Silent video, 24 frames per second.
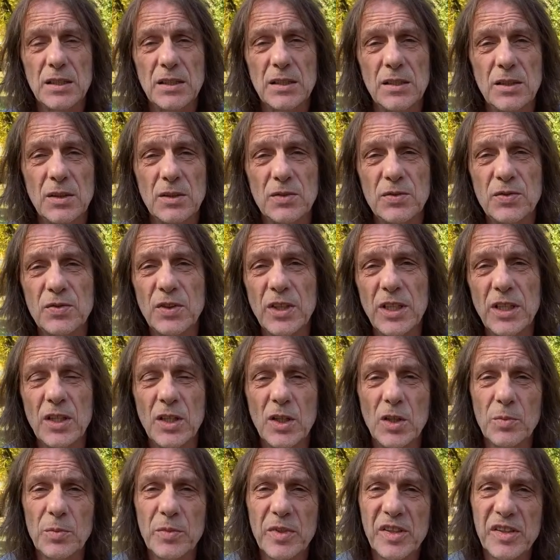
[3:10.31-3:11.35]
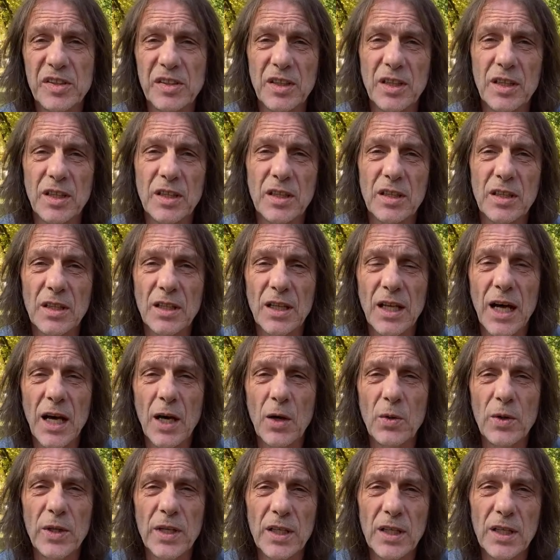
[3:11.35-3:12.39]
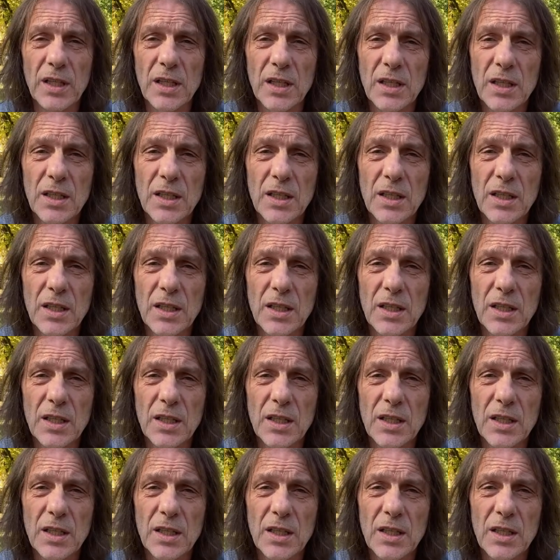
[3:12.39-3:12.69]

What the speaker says: your freedoms and allowing